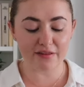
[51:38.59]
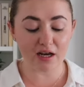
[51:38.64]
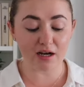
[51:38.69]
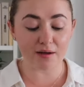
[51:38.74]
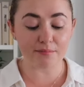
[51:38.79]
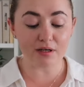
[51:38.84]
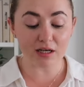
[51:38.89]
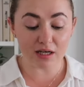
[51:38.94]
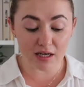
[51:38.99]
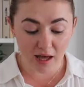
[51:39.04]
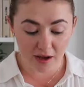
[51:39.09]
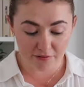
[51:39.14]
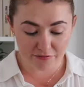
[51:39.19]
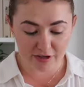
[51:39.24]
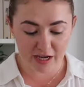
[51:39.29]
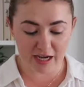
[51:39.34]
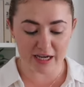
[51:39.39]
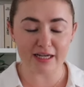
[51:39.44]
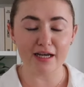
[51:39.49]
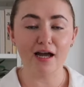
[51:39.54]
And I'm
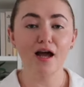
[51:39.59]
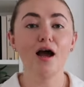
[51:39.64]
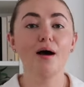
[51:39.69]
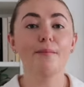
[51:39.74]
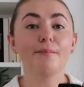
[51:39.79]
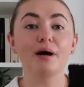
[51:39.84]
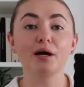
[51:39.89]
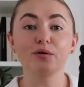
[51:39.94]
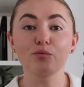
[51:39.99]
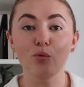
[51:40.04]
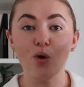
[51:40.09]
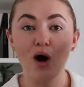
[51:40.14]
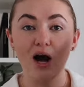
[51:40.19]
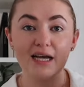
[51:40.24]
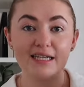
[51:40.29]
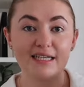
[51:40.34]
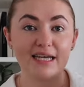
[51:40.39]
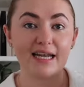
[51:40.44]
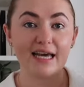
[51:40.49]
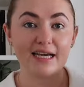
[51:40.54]
loving my
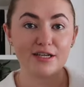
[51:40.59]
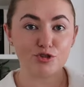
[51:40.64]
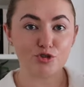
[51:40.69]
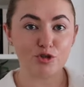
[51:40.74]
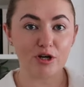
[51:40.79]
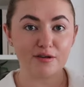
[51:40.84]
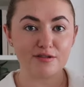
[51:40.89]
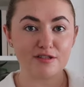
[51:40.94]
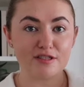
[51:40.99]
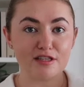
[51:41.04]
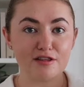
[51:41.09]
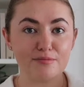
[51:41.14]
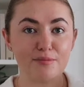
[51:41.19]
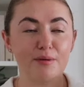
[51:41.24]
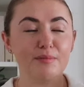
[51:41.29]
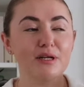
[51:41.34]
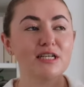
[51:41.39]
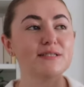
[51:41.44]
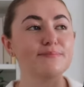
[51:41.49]
wide leg trousers at the moment,